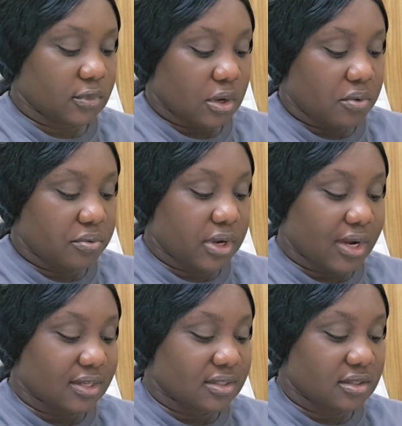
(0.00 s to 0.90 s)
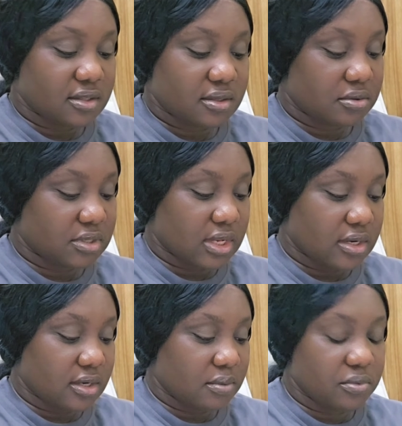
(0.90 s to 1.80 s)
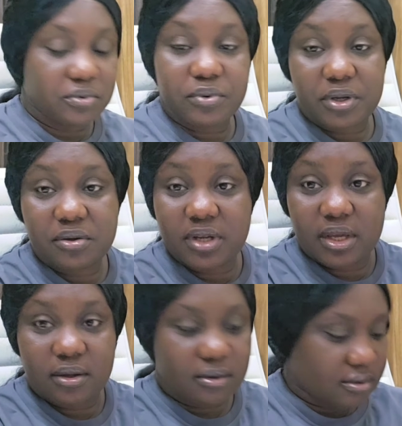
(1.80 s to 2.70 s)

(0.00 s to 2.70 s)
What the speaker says: I can just use any name, real girl.